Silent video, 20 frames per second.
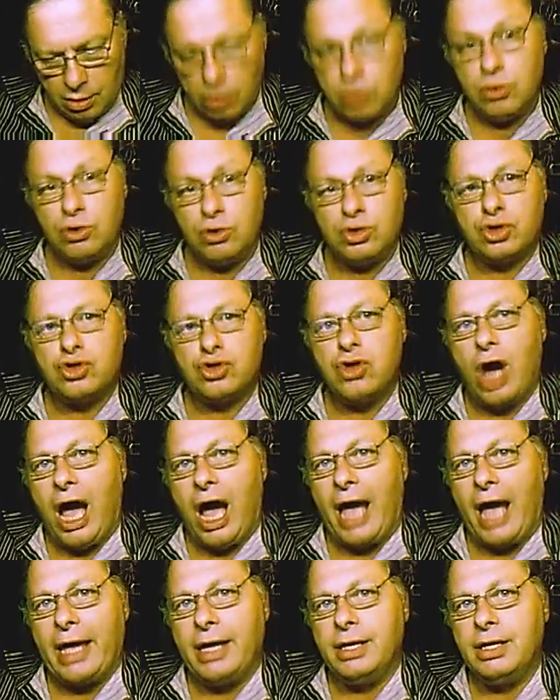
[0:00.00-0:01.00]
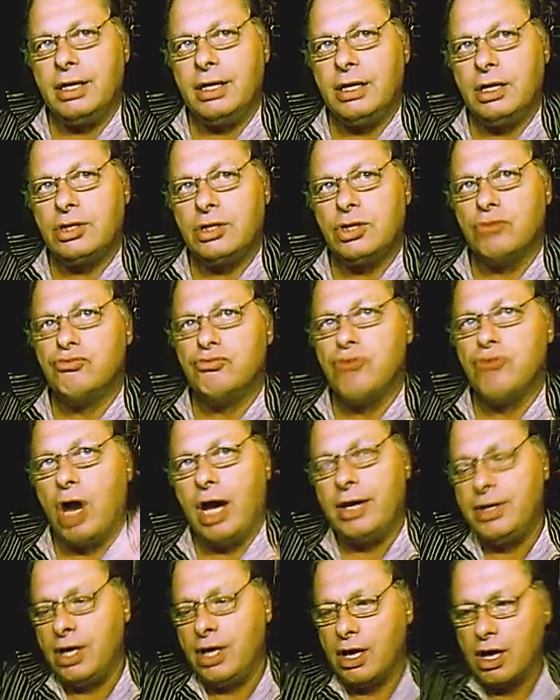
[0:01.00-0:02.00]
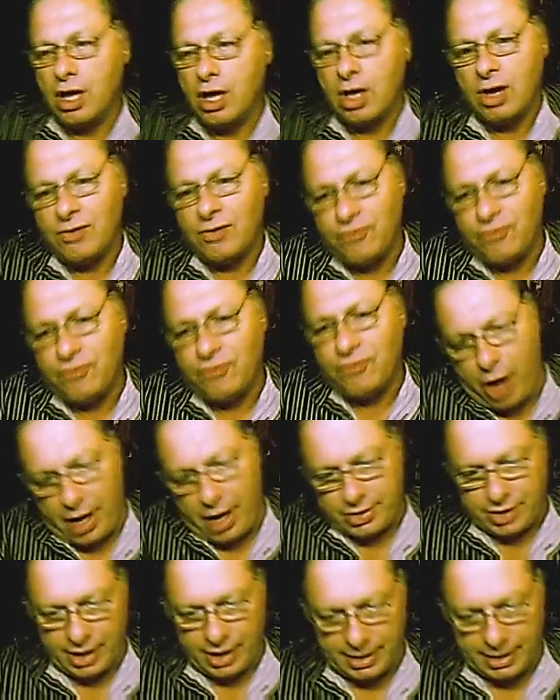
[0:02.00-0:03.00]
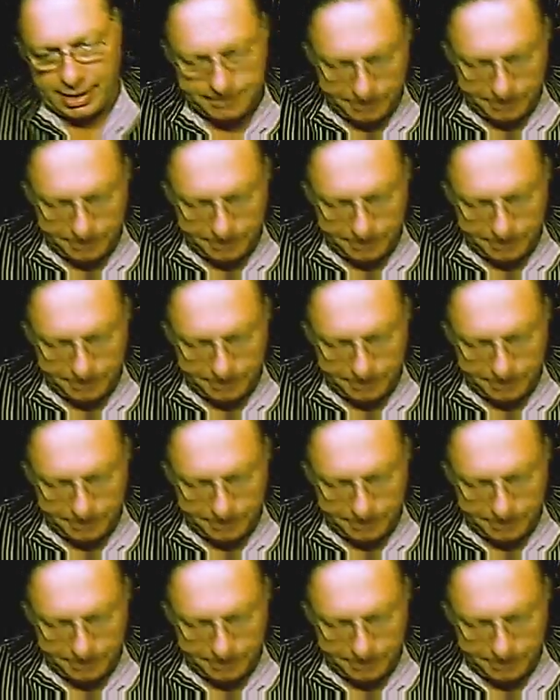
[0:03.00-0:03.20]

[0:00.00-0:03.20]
who's trying to run for president.